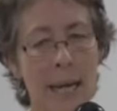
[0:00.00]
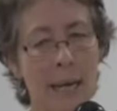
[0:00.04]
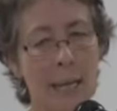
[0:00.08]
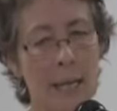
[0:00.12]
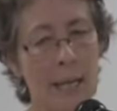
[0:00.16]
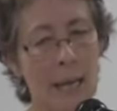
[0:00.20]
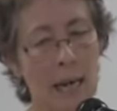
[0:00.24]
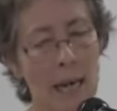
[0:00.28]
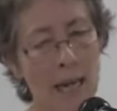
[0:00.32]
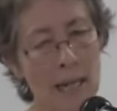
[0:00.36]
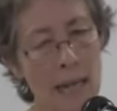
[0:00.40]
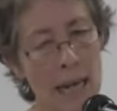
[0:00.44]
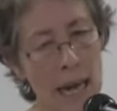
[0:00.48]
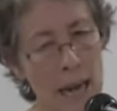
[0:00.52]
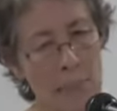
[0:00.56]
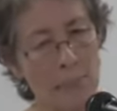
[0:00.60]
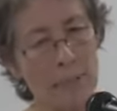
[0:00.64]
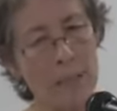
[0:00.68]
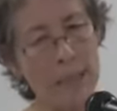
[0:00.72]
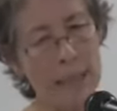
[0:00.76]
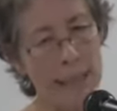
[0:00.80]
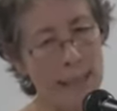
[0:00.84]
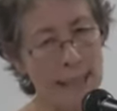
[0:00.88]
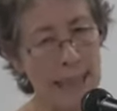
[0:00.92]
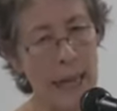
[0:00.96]
and come
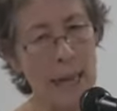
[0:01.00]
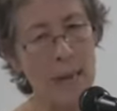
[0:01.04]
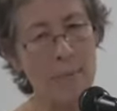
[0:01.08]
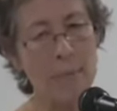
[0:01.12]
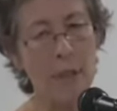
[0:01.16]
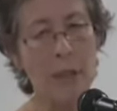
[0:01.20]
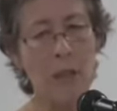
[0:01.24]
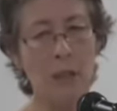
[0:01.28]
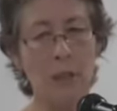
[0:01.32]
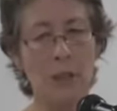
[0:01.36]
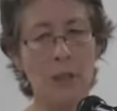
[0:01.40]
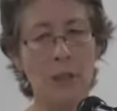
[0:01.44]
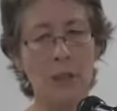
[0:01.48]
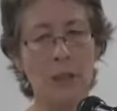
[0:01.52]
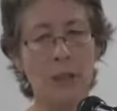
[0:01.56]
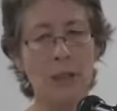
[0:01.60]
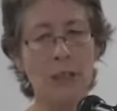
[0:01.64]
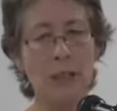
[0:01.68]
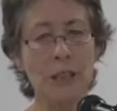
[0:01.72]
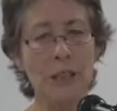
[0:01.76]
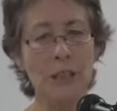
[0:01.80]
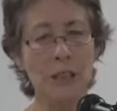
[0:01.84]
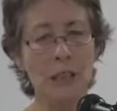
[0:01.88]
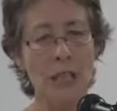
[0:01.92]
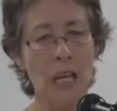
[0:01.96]
to the same
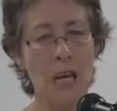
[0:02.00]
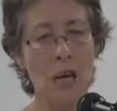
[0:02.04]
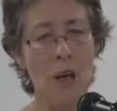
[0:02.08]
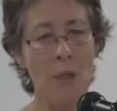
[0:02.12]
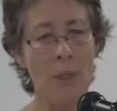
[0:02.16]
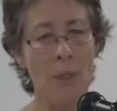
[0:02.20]
conclusion